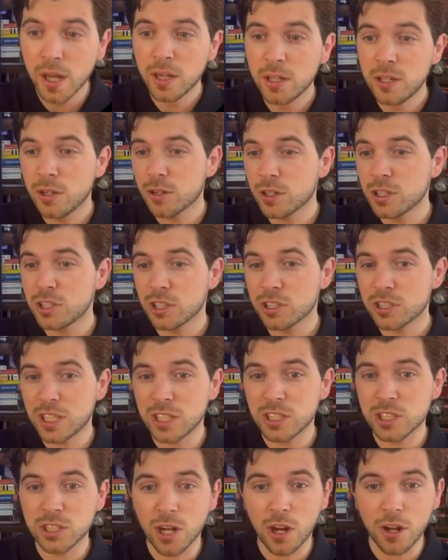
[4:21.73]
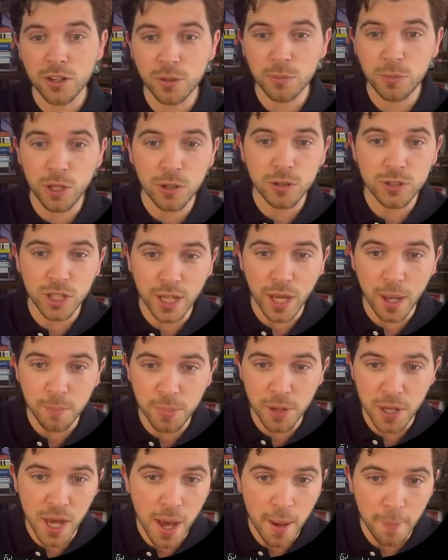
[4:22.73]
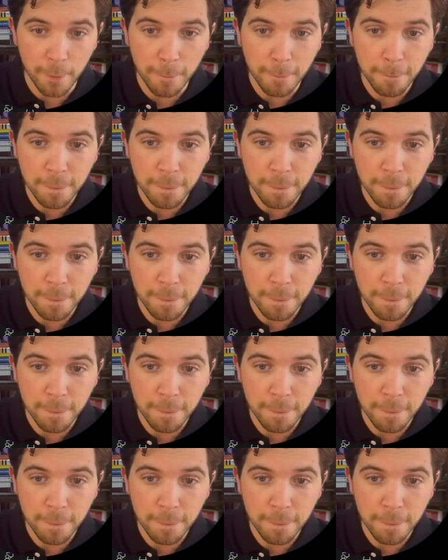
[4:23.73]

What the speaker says: you can just install them using npm.